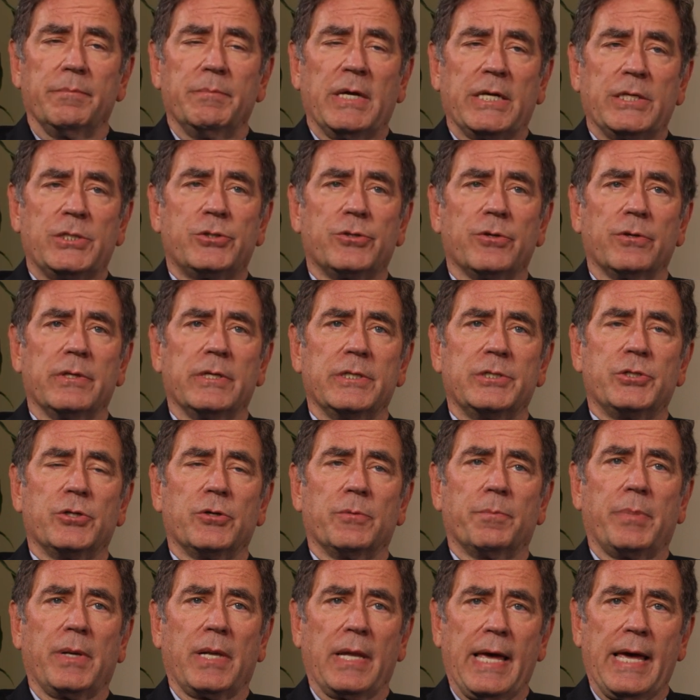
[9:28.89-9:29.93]
make sure that
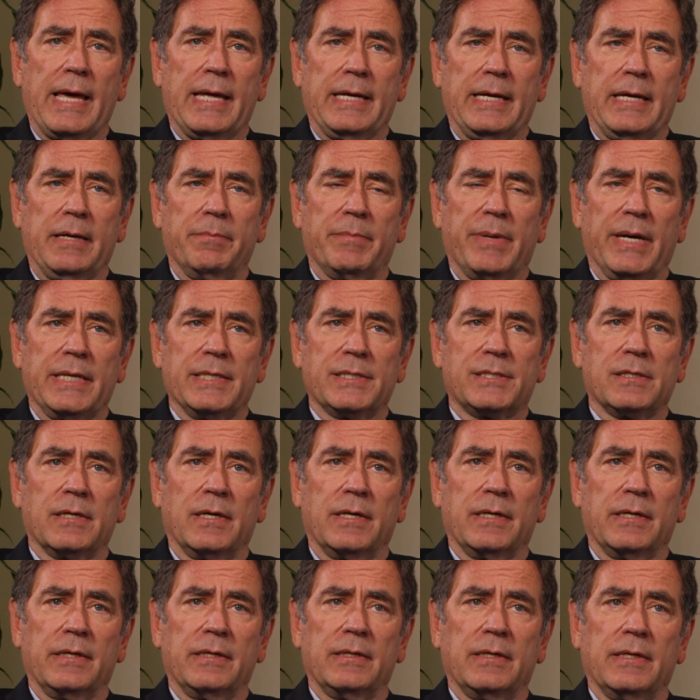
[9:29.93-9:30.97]
you're planning based
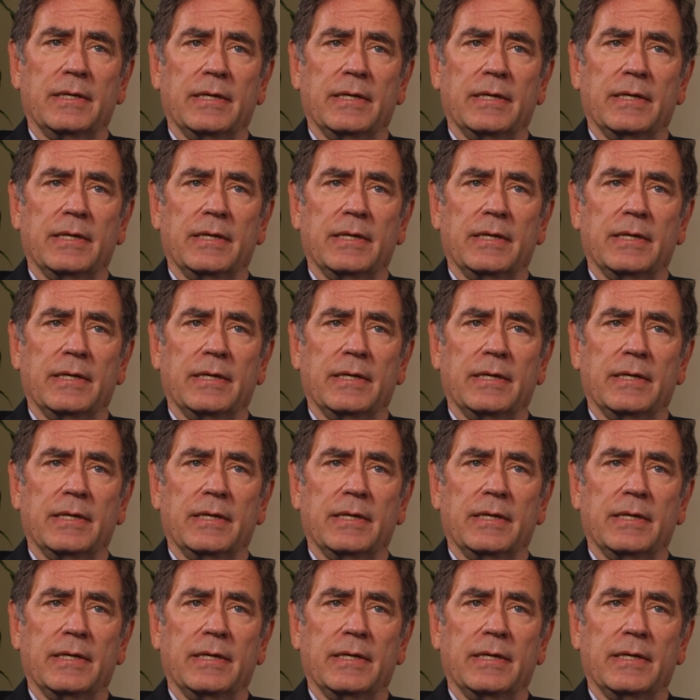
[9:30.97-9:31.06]
on